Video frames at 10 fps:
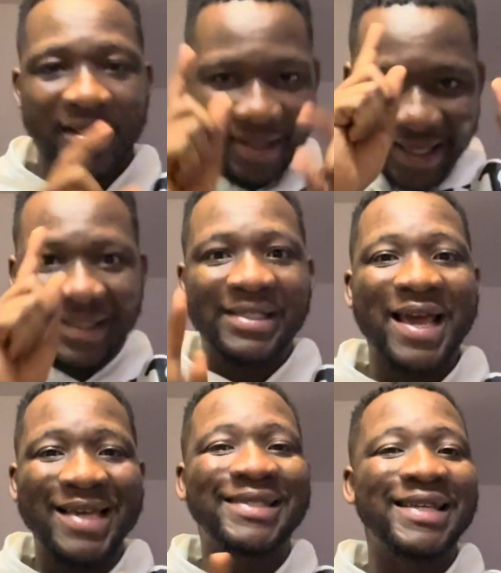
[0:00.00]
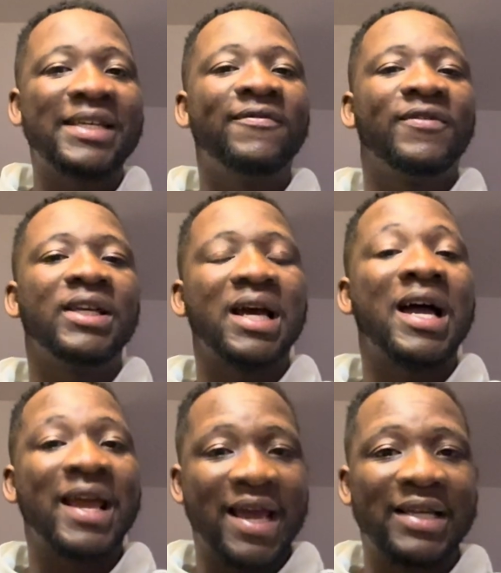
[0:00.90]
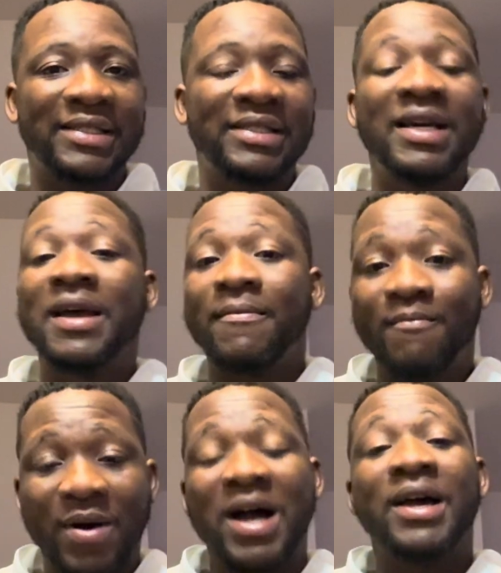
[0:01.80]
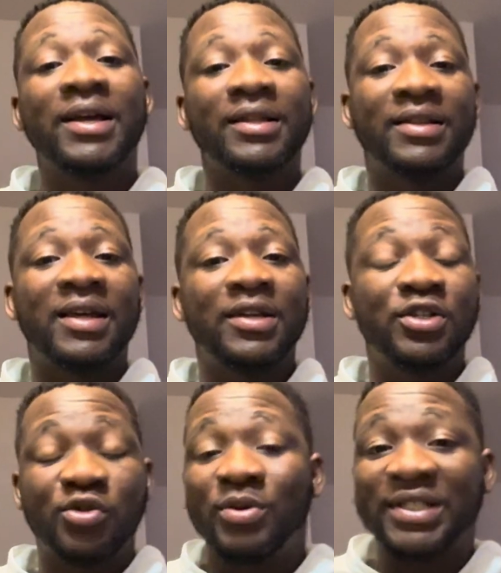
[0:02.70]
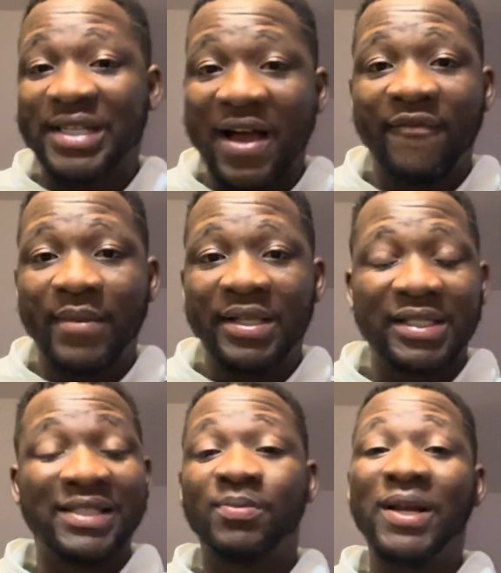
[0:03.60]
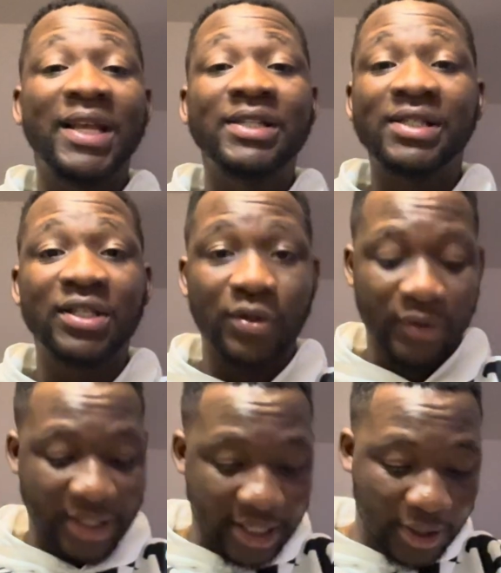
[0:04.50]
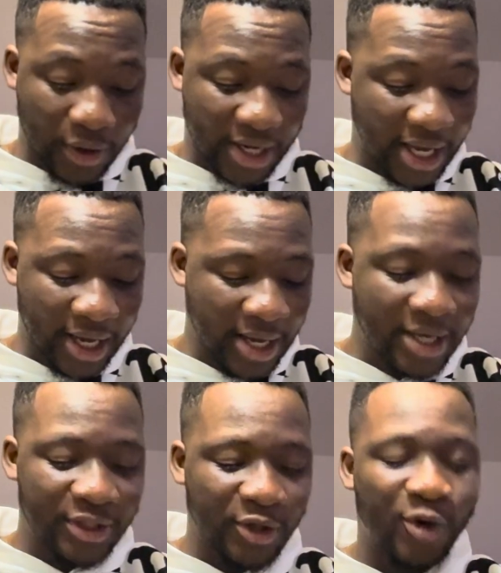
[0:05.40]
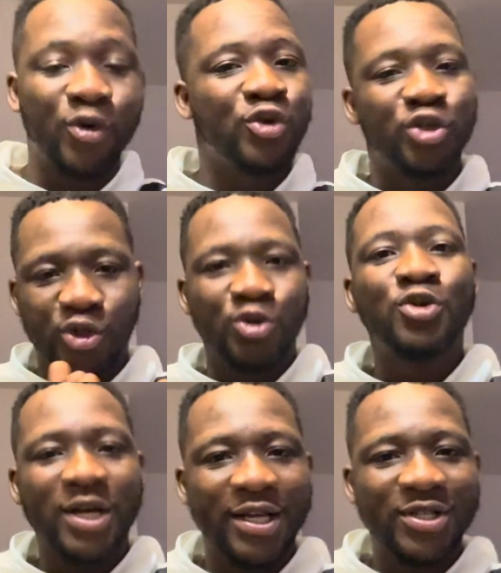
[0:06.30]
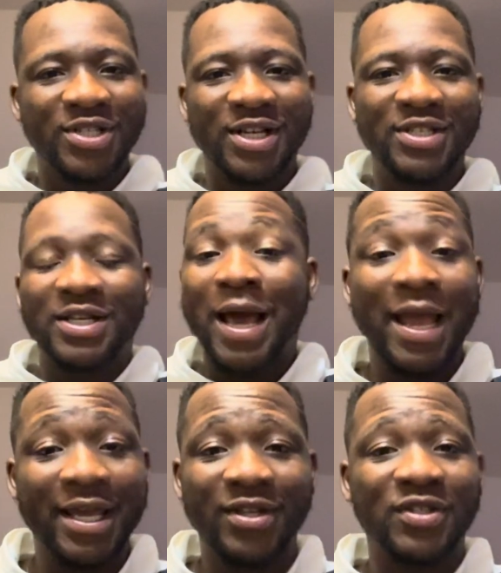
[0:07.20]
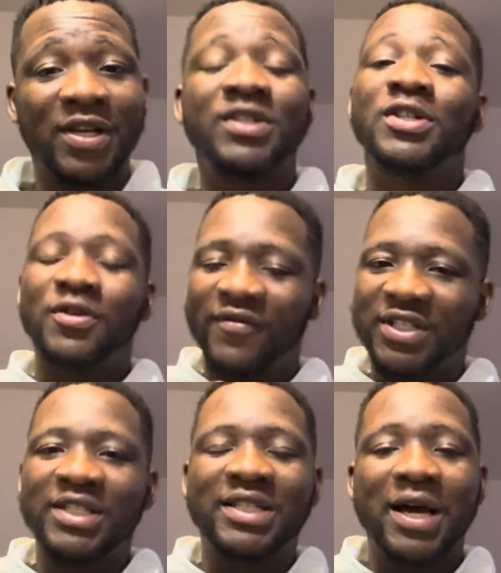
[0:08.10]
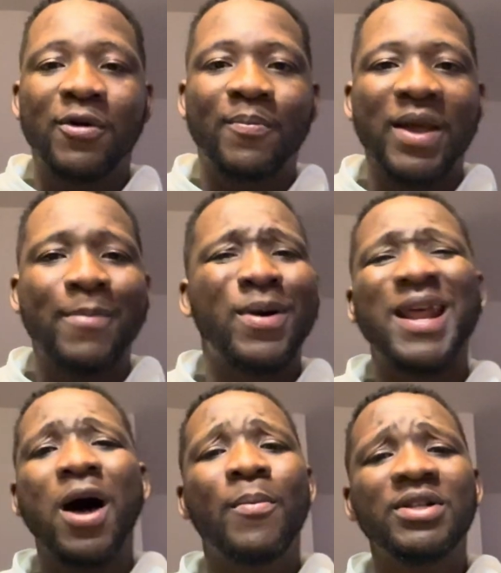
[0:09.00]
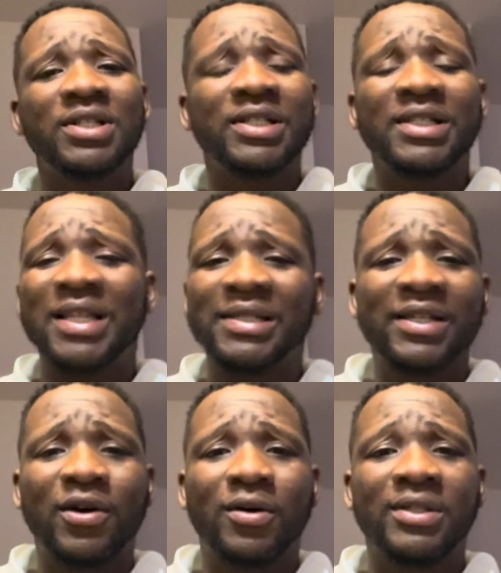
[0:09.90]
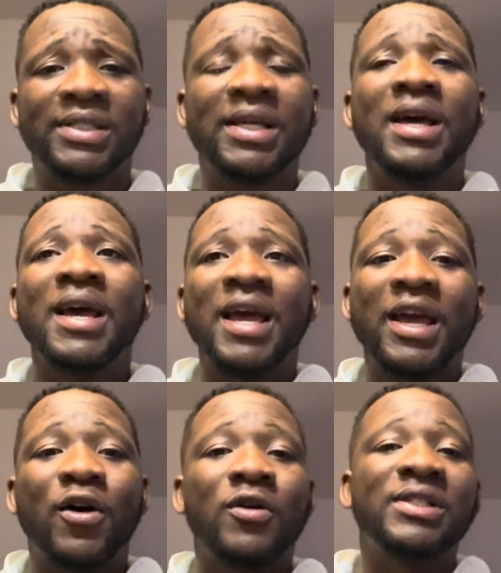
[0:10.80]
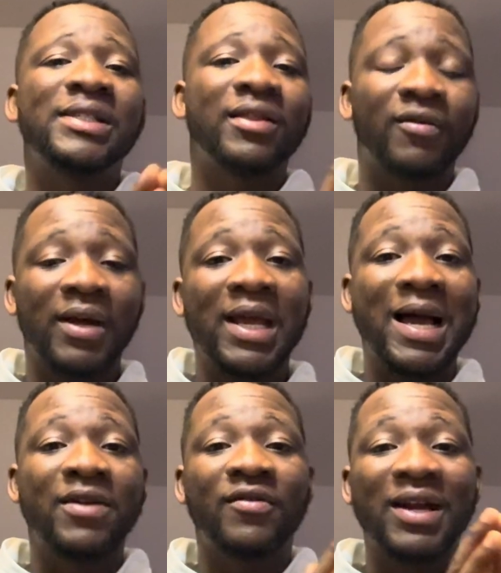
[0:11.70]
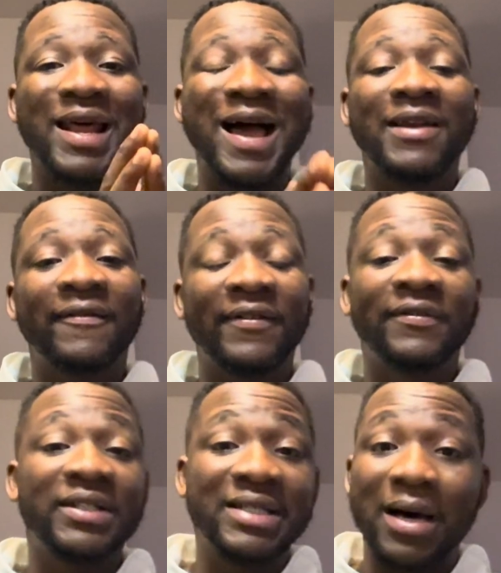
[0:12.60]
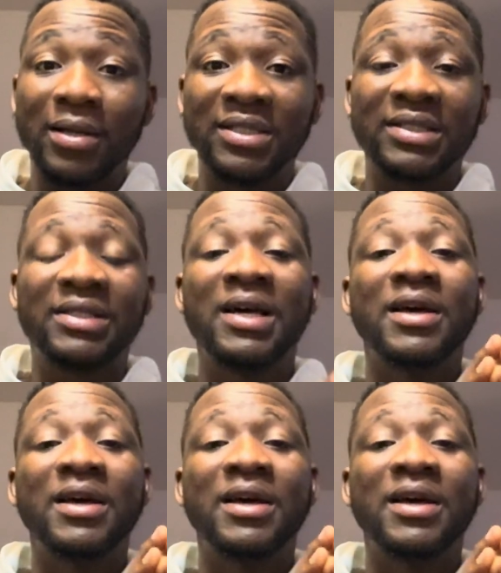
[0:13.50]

that is a SEVIS, by the US government. It's been instituted, okay? So you can change it, I can change it, you've just got to pay. But how much does it cost? It costs $350